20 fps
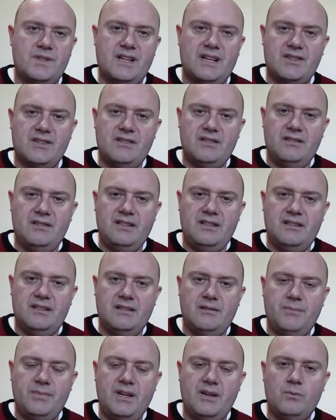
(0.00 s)
actually
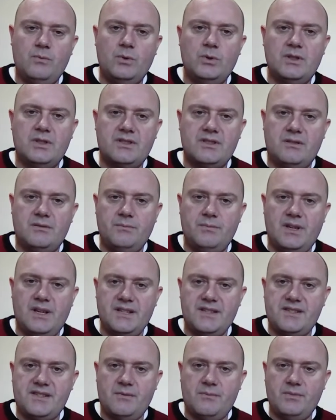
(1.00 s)
being worked on by
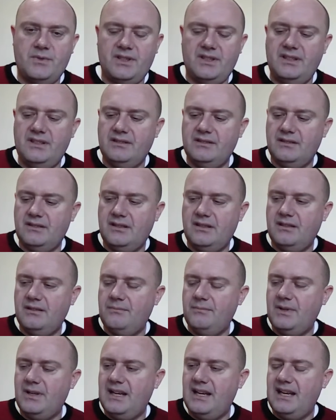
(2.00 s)
somebody,
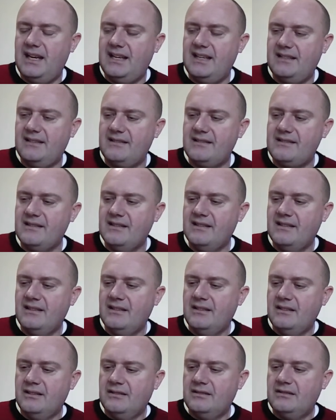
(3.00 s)
and
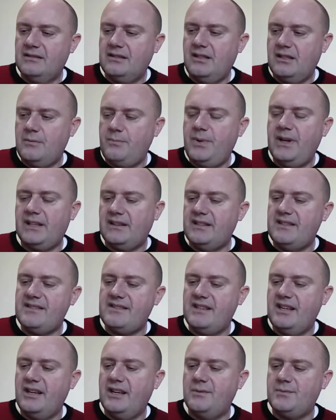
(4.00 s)
kind of picked this
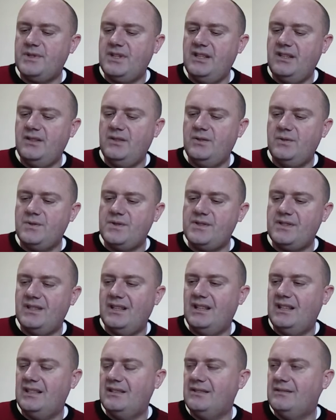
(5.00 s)
thing up to use
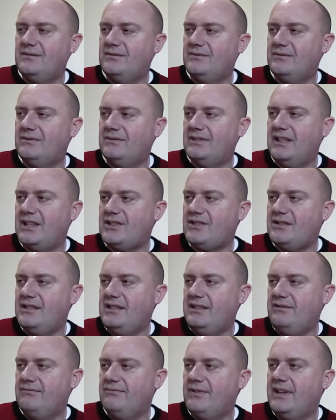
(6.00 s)
and actually
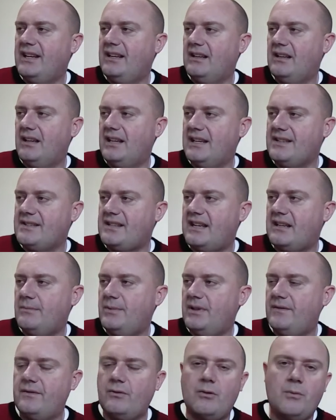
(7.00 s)
realised, had a
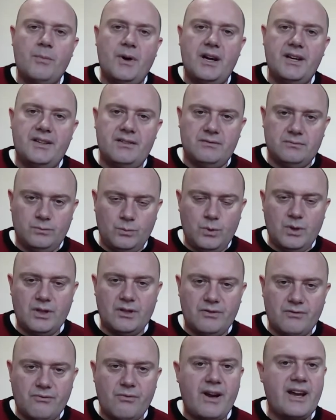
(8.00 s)
bit of a reminder on what a
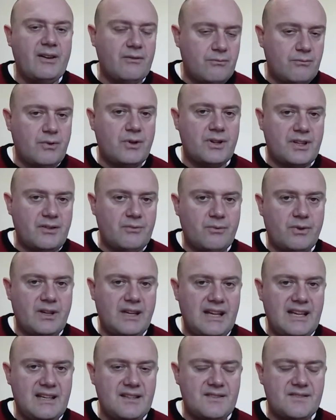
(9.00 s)
great rod it
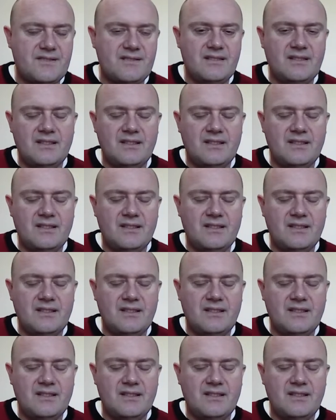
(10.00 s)
really is.